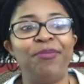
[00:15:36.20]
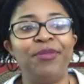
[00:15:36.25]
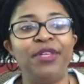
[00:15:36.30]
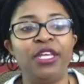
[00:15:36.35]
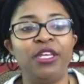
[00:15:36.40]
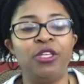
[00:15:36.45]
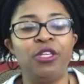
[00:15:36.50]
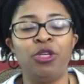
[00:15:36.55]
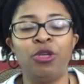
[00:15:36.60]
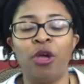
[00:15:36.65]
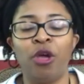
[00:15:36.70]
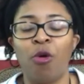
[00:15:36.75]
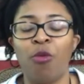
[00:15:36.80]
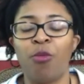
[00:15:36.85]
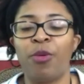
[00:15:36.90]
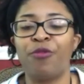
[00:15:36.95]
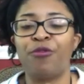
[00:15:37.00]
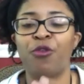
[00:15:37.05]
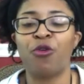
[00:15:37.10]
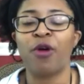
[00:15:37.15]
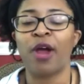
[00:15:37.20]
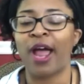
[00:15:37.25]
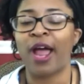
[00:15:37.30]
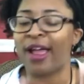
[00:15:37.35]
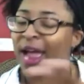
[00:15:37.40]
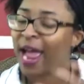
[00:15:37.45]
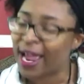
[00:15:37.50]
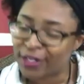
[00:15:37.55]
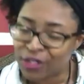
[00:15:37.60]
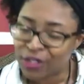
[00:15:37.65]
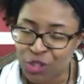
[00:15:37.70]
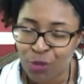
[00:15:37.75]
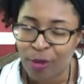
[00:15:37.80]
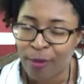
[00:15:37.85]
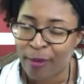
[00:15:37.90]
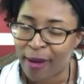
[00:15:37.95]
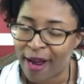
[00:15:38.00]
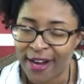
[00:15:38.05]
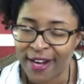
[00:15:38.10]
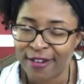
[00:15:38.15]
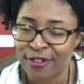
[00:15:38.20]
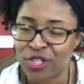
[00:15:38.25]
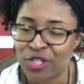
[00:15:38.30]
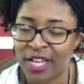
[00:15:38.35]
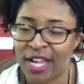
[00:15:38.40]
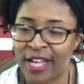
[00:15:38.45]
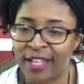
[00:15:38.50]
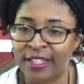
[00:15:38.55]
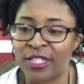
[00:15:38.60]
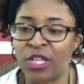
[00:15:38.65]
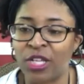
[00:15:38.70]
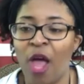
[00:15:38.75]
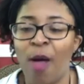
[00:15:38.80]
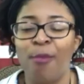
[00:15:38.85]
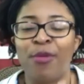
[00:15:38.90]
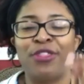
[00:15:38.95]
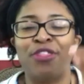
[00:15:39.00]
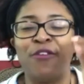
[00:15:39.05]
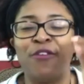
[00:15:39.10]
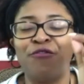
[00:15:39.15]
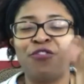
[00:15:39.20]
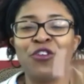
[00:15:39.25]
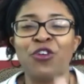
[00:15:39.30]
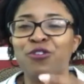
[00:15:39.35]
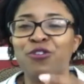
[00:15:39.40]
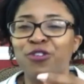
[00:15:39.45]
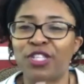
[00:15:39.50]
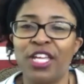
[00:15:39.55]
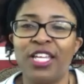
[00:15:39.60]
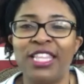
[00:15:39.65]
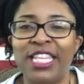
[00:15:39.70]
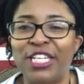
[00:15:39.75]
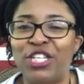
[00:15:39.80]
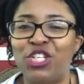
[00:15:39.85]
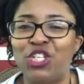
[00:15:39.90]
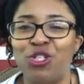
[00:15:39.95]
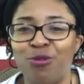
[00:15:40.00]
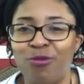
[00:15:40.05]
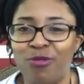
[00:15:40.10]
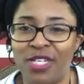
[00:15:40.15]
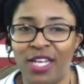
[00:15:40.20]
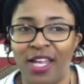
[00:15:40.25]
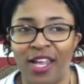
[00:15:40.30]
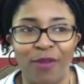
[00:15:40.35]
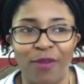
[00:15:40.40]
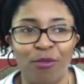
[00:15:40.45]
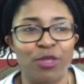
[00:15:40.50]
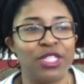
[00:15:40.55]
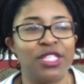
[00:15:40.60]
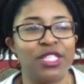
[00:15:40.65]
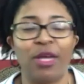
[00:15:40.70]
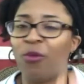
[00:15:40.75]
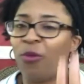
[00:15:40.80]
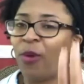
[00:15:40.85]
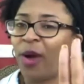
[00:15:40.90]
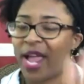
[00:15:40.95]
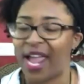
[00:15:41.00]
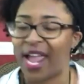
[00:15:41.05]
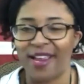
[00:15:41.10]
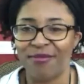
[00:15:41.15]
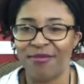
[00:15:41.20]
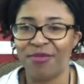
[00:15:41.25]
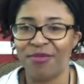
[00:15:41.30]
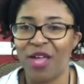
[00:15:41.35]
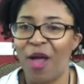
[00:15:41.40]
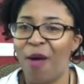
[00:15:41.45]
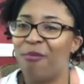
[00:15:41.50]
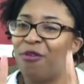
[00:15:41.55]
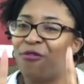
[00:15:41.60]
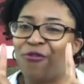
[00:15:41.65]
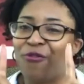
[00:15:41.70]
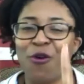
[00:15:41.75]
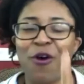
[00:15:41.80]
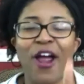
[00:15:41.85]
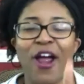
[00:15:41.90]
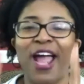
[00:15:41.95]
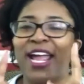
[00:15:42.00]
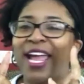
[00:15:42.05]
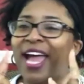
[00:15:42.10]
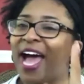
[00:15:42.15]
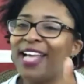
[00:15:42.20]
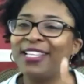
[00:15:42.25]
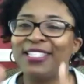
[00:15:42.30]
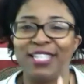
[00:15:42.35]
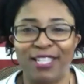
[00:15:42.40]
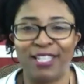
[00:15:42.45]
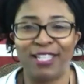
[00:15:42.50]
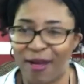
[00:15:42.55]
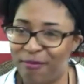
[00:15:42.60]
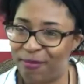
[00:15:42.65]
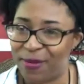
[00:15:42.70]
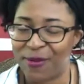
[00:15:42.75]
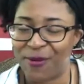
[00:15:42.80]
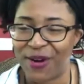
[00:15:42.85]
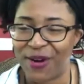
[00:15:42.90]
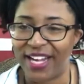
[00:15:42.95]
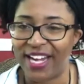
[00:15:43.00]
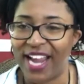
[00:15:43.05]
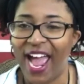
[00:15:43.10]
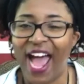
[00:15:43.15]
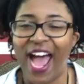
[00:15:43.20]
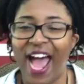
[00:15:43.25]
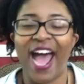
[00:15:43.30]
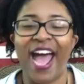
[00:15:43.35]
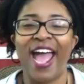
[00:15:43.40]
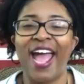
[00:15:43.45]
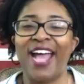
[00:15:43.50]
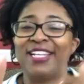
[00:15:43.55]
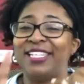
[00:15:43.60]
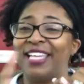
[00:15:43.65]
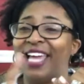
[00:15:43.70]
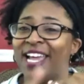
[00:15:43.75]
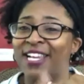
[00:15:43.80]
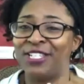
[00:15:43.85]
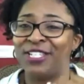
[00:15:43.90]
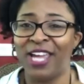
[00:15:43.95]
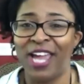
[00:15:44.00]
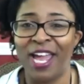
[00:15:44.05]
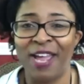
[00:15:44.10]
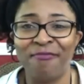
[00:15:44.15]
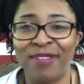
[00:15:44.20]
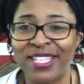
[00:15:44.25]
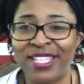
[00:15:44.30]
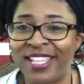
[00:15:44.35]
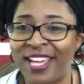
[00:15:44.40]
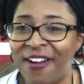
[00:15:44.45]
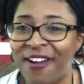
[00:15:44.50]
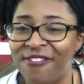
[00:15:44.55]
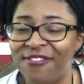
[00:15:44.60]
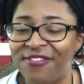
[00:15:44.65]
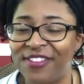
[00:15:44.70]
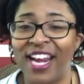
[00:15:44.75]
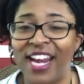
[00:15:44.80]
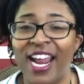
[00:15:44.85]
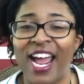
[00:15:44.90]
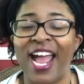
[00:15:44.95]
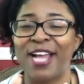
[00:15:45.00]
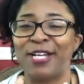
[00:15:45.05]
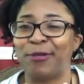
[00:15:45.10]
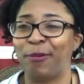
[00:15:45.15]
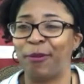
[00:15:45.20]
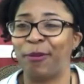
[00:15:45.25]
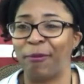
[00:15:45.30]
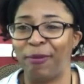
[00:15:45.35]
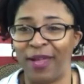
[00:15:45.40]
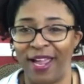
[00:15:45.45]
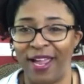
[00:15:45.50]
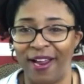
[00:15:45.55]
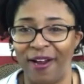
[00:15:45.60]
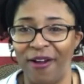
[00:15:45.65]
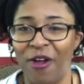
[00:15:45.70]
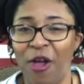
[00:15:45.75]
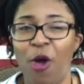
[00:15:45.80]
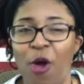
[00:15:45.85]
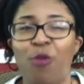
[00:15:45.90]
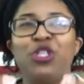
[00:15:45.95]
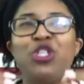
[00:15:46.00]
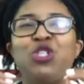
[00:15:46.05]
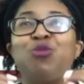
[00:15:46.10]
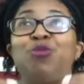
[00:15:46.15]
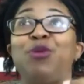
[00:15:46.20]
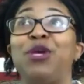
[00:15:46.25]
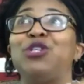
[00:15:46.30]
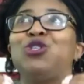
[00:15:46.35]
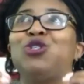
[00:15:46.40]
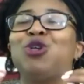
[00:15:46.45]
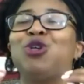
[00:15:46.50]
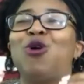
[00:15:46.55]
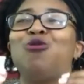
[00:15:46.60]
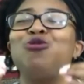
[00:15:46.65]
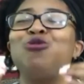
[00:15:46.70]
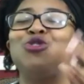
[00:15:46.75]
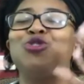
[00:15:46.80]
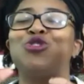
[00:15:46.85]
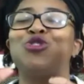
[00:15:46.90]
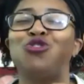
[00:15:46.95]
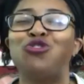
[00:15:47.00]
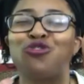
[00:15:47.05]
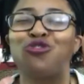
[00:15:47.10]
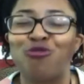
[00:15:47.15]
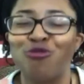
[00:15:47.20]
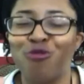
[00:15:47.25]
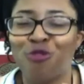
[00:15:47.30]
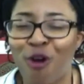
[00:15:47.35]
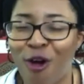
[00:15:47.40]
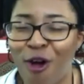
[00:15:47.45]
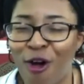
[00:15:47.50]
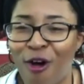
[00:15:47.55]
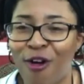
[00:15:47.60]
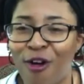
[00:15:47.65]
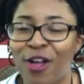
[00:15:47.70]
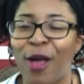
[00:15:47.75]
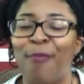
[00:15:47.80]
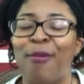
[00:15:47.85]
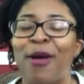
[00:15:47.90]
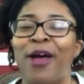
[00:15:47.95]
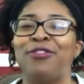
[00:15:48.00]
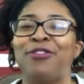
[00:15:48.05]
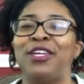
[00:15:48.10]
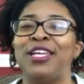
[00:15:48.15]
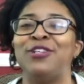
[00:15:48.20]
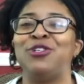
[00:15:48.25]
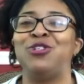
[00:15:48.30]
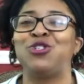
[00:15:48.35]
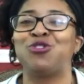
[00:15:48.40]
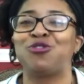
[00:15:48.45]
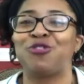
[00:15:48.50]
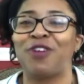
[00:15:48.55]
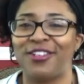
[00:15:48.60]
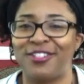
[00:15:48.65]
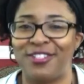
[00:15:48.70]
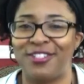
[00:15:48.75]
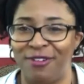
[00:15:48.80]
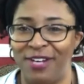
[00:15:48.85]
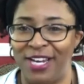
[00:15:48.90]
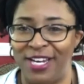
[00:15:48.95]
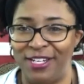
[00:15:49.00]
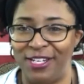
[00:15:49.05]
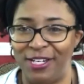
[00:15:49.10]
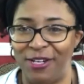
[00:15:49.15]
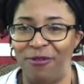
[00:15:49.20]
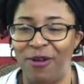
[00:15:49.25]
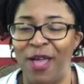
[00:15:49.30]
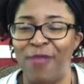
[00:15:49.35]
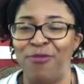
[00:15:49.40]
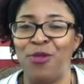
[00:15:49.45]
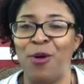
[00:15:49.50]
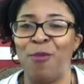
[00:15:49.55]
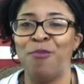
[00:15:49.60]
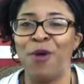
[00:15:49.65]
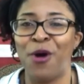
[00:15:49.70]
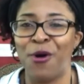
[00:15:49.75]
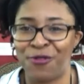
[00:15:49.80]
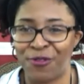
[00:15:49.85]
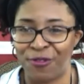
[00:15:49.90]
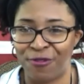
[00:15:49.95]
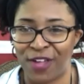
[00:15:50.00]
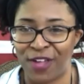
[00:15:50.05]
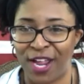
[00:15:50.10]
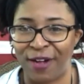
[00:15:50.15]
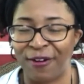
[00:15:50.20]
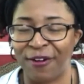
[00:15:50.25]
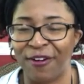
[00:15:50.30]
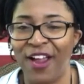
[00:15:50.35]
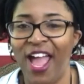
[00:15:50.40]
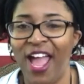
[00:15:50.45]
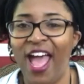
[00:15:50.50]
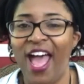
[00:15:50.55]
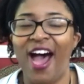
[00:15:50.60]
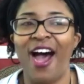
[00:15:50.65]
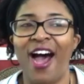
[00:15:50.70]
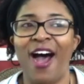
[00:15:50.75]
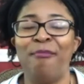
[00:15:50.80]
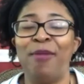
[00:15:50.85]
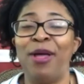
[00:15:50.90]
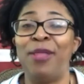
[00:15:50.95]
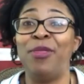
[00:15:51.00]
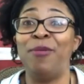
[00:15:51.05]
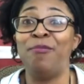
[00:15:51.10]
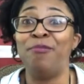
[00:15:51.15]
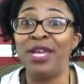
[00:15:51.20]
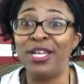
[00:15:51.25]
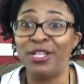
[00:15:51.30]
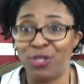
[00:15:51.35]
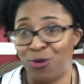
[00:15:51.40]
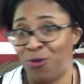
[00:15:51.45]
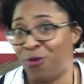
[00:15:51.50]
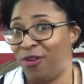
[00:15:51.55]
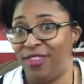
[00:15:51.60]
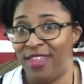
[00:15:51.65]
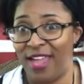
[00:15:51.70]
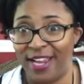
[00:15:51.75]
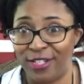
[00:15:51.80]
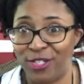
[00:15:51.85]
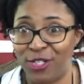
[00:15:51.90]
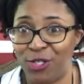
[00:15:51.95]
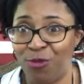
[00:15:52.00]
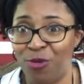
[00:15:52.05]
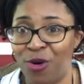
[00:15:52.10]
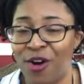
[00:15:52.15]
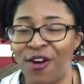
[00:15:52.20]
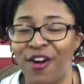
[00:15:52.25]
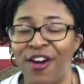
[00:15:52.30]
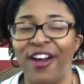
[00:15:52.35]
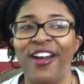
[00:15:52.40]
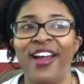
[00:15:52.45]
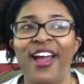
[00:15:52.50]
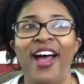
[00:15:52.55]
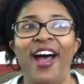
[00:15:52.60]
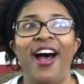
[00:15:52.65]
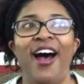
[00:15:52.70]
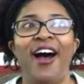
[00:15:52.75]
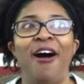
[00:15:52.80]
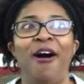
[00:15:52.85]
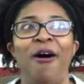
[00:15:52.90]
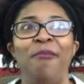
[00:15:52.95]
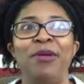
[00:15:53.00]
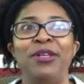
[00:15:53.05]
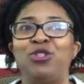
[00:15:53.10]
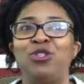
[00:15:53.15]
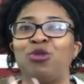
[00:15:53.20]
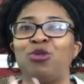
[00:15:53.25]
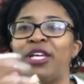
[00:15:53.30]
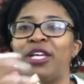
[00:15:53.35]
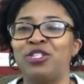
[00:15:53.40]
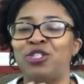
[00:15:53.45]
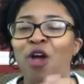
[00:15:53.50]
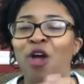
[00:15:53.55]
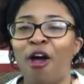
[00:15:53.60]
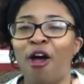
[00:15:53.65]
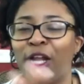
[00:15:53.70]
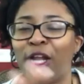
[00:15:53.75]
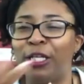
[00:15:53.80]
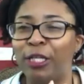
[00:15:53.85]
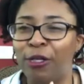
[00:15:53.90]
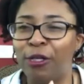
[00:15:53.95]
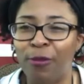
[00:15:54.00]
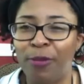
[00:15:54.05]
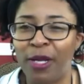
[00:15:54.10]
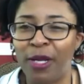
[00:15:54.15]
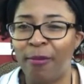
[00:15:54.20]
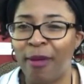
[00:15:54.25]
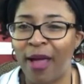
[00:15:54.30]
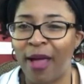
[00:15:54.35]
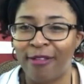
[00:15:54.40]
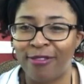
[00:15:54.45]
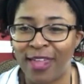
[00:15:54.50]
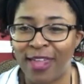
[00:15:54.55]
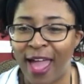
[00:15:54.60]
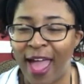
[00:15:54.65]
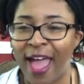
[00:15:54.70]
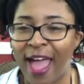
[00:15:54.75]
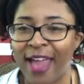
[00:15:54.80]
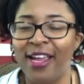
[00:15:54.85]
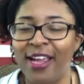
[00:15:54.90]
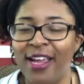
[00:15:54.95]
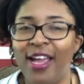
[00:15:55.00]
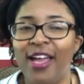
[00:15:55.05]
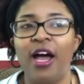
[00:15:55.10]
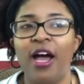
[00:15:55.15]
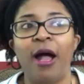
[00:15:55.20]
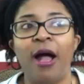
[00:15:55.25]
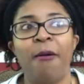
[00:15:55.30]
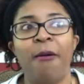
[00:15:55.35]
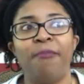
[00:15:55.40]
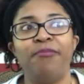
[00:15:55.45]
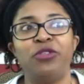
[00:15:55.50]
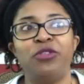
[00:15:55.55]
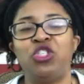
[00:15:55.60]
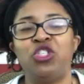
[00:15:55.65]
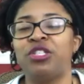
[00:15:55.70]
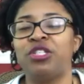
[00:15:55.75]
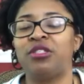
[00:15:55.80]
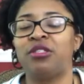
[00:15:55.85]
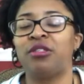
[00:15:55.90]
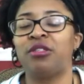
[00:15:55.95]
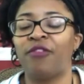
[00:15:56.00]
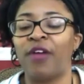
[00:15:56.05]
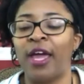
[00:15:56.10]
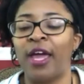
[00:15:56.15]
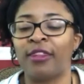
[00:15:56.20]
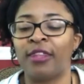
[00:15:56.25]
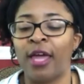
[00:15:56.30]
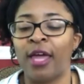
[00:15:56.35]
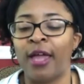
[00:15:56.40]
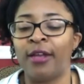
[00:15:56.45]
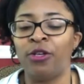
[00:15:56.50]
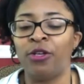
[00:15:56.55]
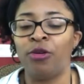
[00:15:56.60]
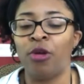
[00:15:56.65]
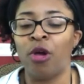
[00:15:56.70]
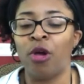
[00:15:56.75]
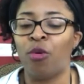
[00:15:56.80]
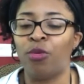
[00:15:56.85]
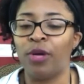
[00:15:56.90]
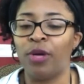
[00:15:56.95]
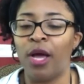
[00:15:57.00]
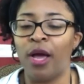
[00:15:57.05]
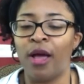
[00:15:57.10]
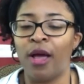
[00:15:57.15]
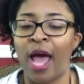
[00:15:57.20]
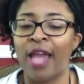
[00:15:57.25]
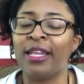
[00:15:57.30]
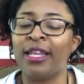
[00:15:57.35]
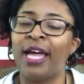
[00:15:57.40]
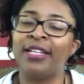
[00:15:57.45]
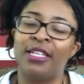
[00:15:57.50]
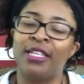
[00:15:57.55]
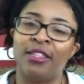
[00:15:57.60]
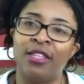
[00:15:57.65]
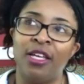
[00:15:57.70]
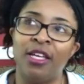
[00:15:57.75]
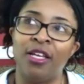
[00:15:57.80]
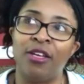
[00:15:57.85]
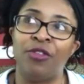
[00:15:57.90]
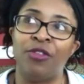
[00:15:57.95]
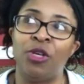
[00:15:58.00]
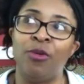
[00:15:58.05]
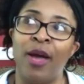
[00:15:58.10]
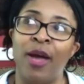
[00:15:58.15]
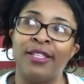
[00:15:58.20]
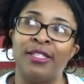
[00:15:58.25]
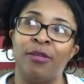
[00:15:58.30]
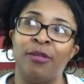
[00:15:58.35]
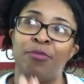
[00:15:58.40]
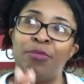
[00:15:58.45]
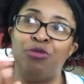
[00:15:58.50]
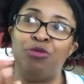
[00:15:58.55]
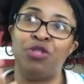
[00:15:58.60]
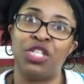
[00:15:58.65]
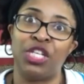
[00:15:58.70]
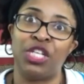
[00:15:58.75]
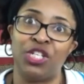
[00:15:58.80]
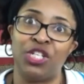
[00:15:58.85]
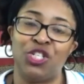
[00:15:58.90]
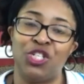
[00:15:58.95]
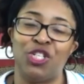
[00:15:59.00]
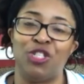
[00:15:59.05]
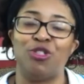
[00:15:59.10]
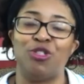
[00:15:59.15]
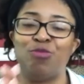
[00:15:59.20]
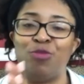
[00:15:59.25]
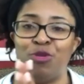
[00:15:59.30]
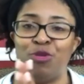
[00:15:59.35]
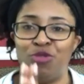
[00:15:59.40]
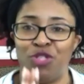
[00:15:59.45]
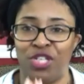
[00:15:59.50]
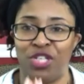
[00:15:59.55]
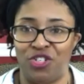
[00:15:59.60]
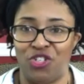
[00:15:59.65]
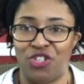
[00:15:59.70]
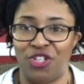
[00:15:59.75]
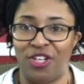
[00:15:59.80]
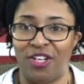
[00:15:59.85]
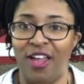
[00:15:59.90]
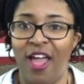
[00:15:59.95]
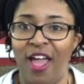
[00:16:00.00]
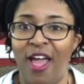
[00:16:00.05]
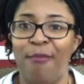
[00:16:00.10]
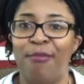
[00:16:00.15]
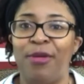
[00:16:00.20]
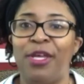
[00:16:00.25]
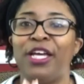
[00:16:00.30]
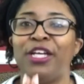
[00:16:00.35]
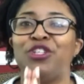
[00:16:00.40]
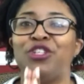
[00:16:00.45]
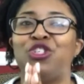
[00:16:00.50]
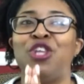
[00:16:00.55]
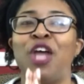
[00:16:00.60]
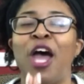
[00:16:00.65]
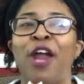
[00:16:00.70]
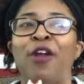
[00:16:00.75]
You know, before I asked you about hairstylists, but the first thing that you did was say, wait, before I got to that point, I had to educate myself and I had to prepare, which speaks so strong about the instructor in you and the motivator and the mentor that you are. And so let's talk a little bit about that. Just the fact that, you know, I like to think of you as a beautician's beautician, because not